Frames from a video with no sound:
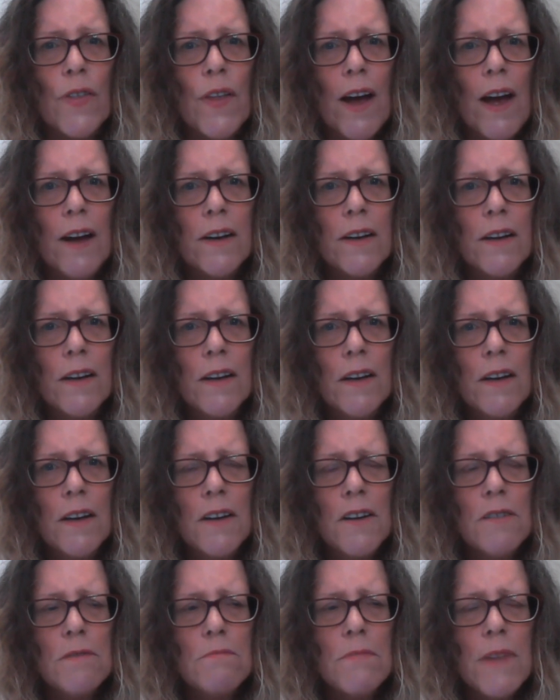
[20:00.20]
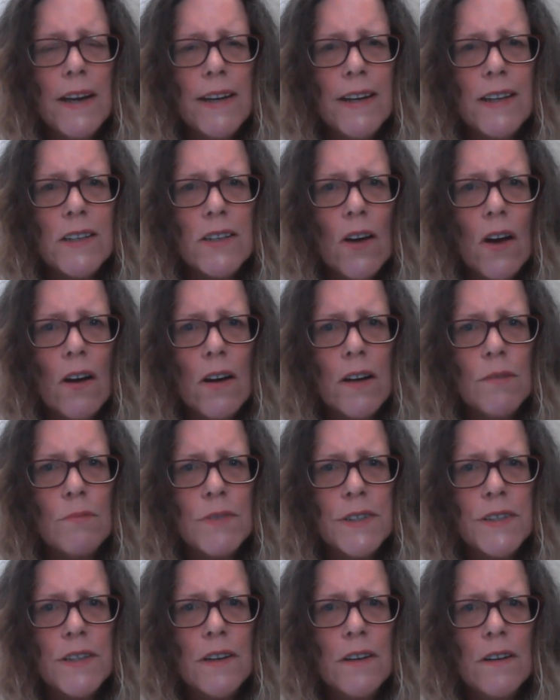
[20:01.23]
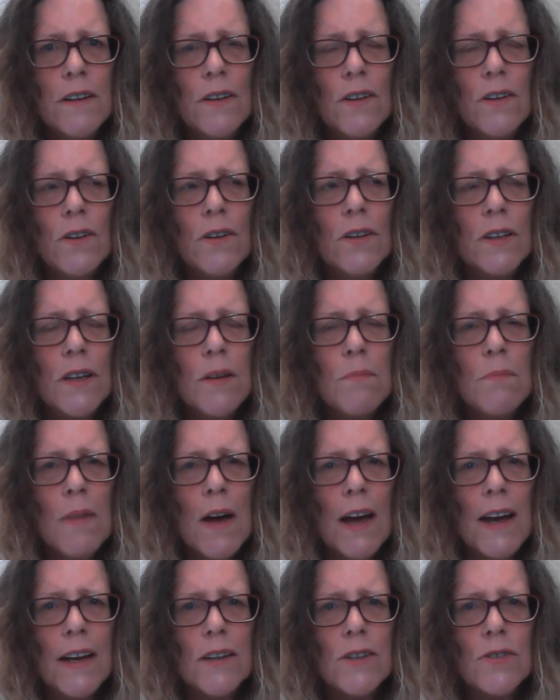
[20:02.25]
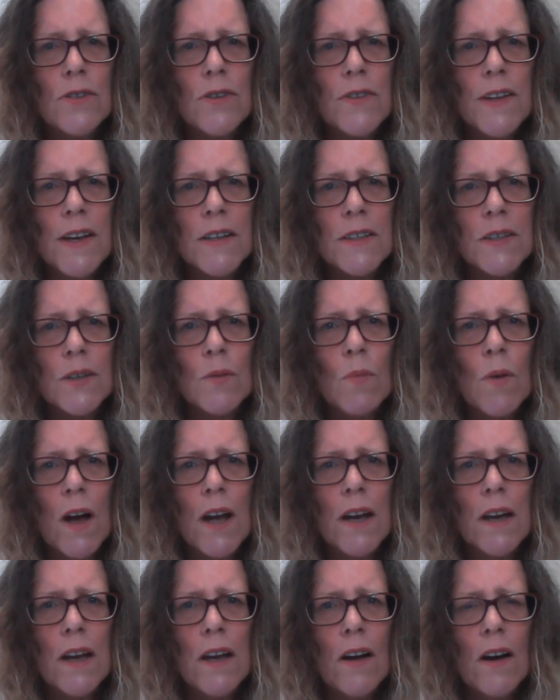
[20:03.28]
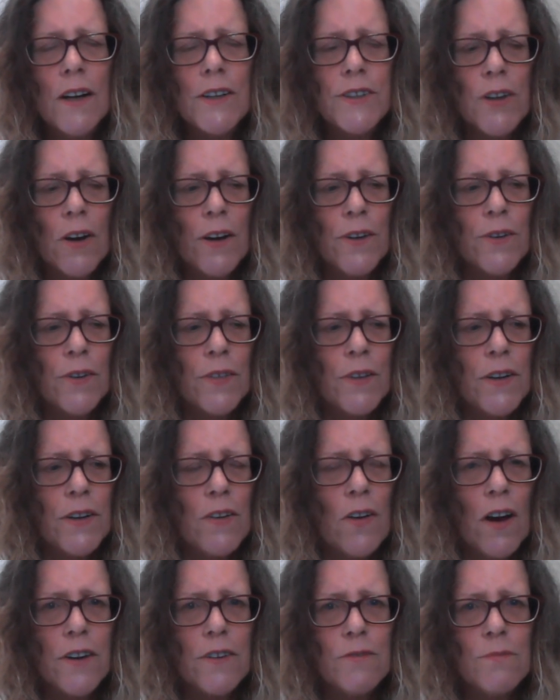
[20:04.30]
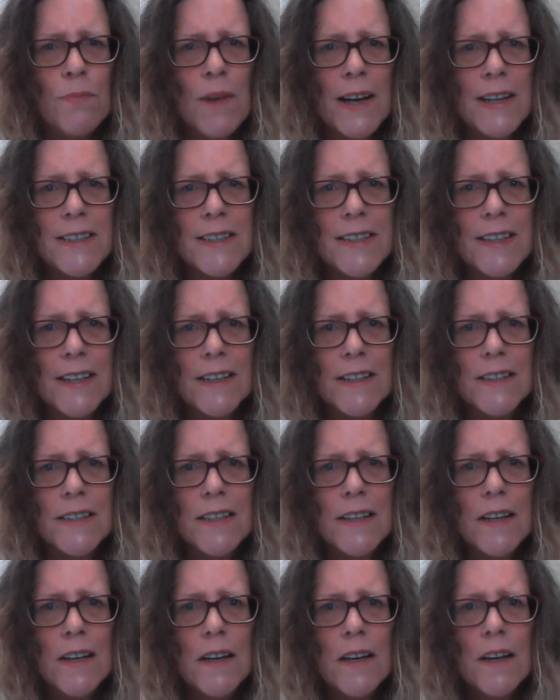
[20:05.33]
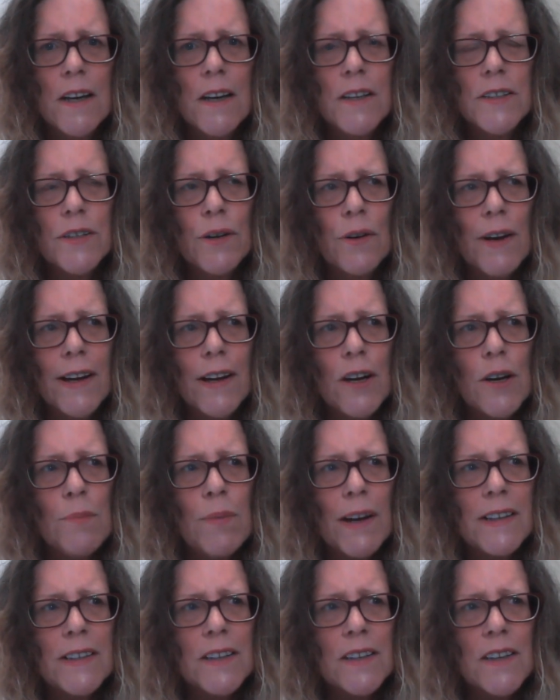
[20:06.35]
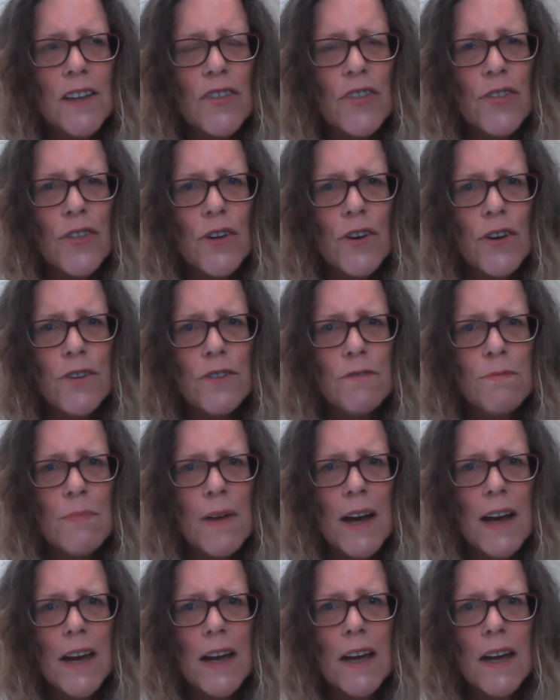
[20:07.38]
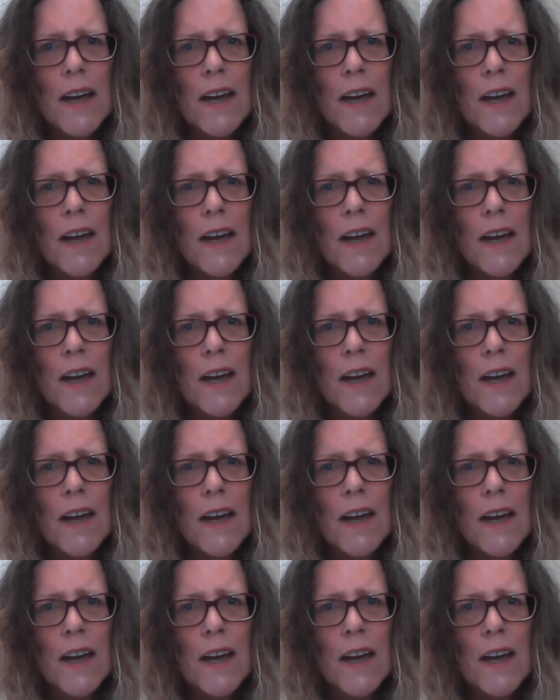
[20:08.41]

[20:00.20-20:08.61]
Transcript: that many times early May two thousand one. I died on the night of May sixth, so I go back to the third of May